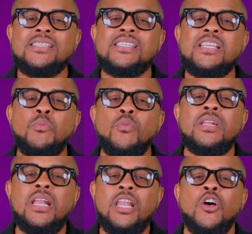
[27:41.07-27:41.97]
someone
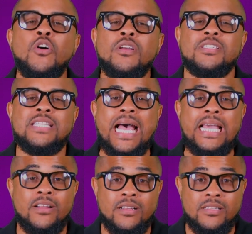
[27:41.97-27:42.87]

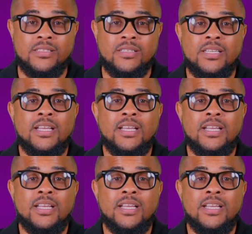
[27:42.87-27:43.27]
alongside us